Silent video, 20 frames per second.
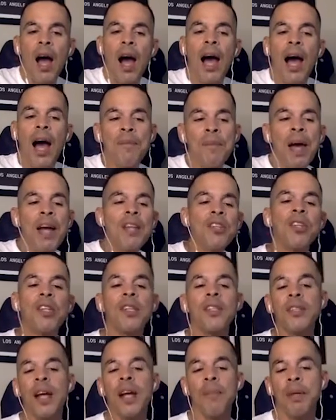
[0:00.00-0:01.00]
I imagine
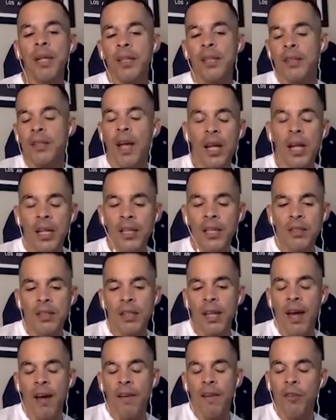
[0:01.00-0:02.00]
it's not
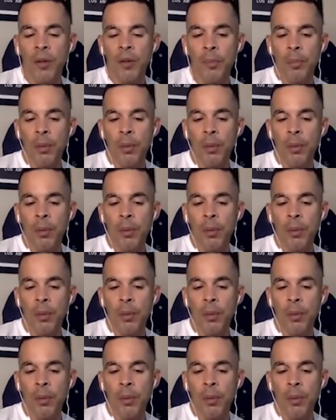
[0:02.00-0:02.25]
easy ever,